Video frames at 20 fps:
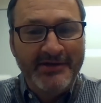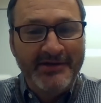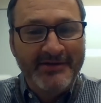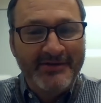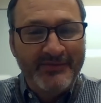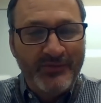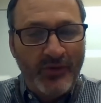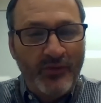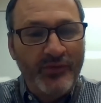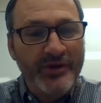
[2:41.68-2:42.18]

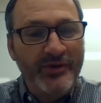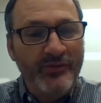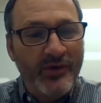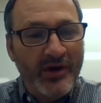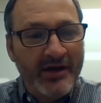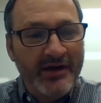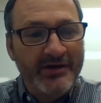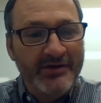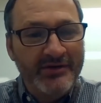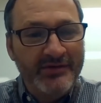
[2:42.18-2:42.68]
what we
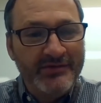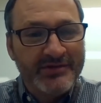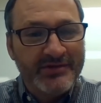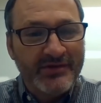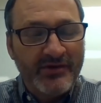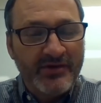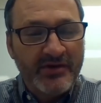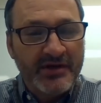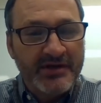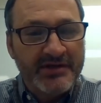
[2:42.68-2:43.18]
want to do as an
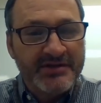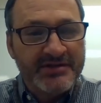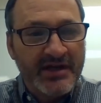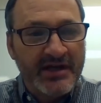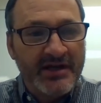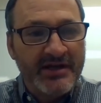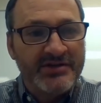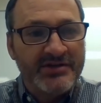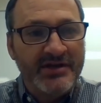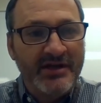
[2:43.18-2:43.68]

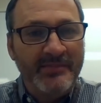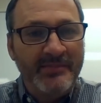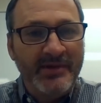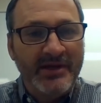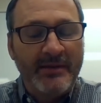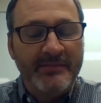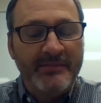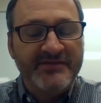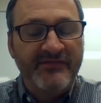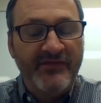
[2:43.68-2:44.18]
organization, it
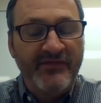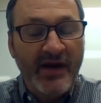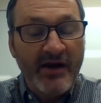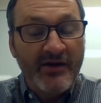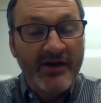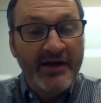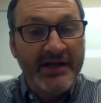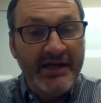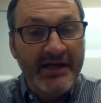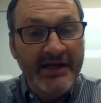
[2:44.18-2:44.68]
becomes
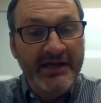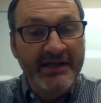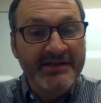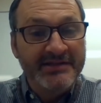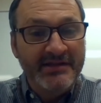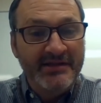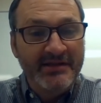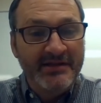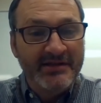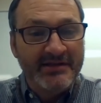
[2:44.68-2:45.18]
very
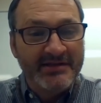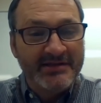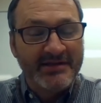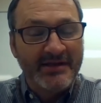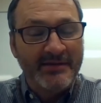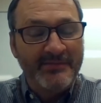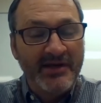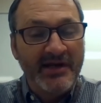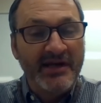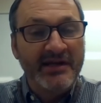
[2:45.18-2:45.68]
easy to
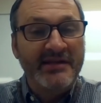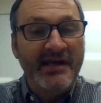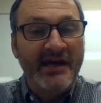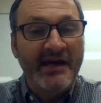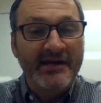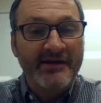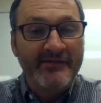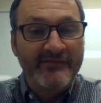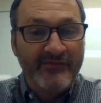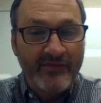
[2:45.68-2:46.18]
disseminate
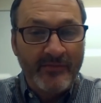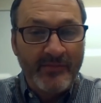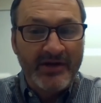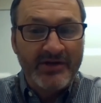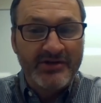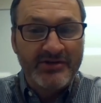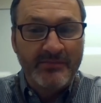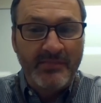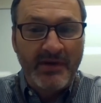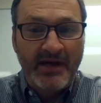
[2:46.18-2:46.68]
that
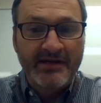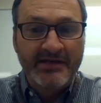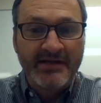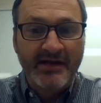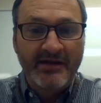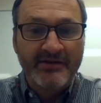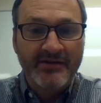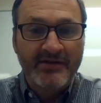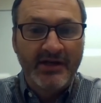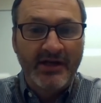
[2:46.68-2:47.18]
information back
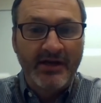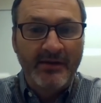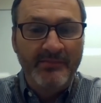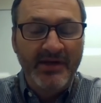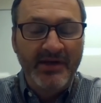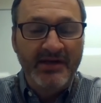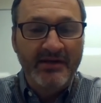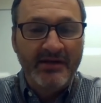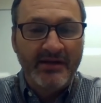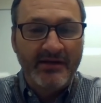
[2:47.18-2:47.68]
down to the
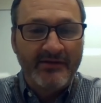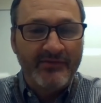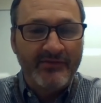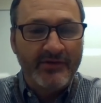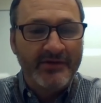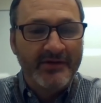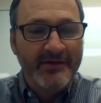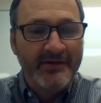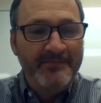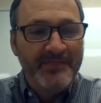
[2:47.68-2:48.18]
committee
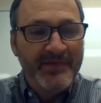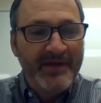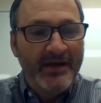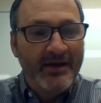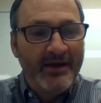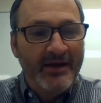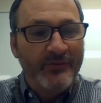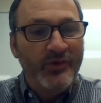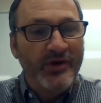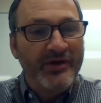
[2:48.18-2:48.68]
level
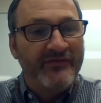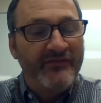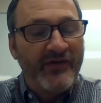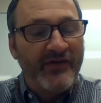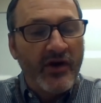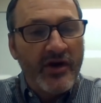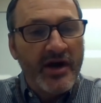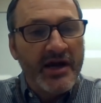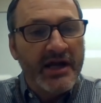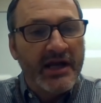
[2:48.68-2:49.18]
with
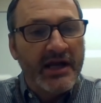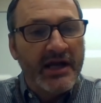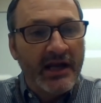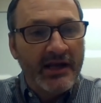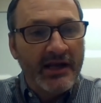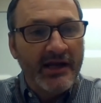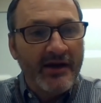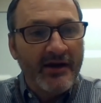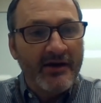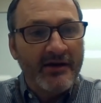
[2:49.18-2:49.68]
very
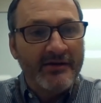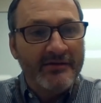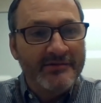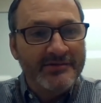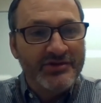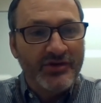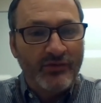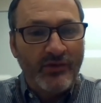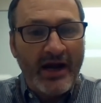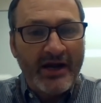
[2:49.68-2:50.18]
clear
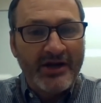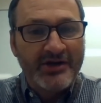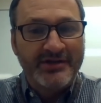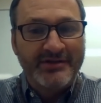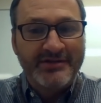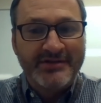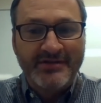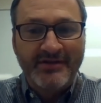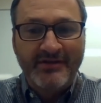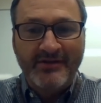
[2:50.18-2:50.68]

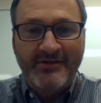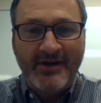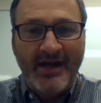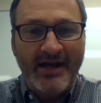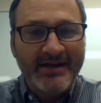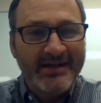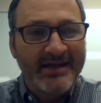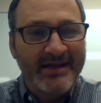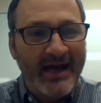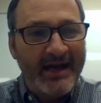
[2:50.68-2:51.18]
direction, so they're
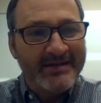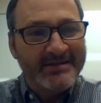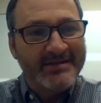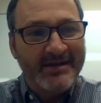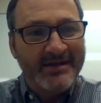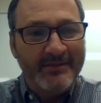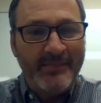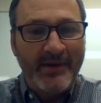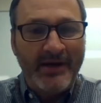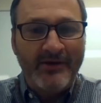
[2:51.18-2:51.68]
not
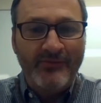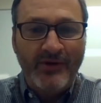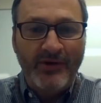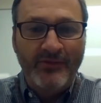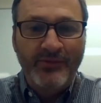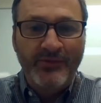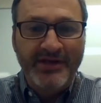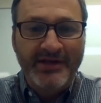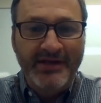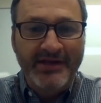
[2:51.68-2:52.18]
guessing about
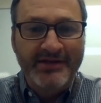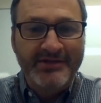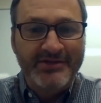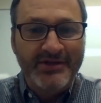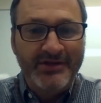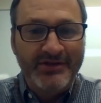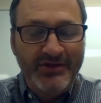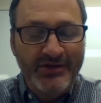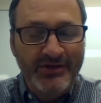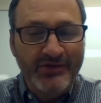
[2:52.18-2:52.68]
what we need
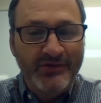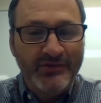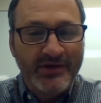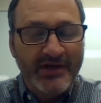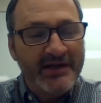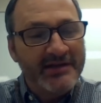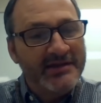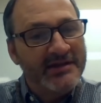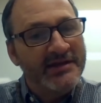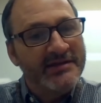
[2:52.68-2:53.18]
to do. And
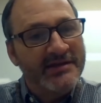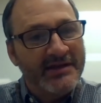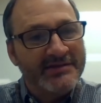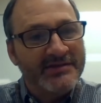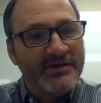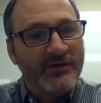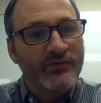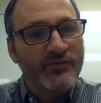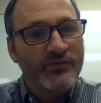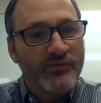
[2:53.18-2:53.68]
I think
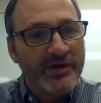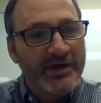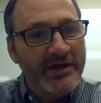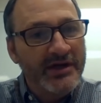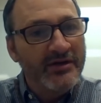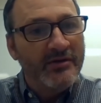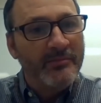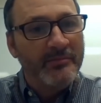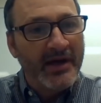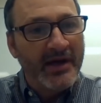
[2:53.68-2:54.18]
that's a
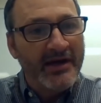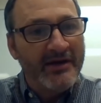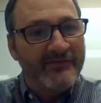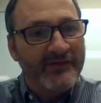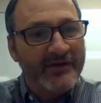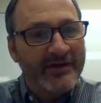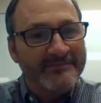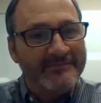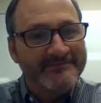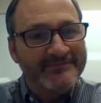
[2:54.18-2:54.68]
real
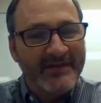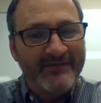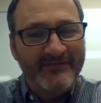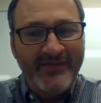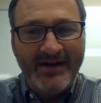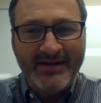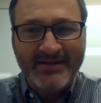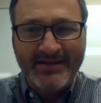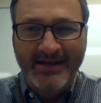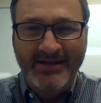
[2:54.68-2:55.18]
benefit.
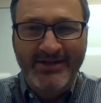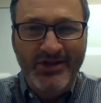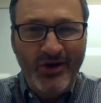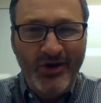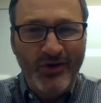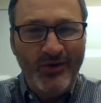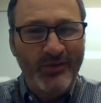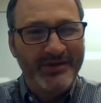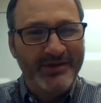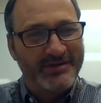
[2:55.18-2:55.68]
In fact, I
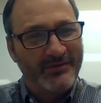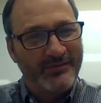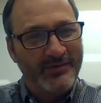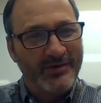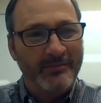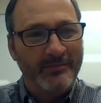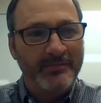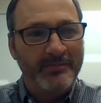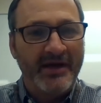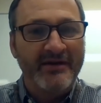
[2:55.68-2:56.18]
know it's a
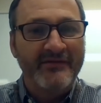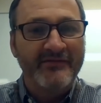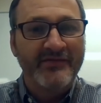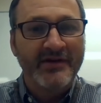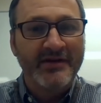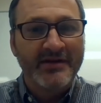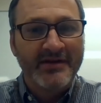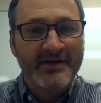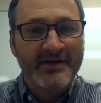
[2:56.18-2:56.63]
real benefit,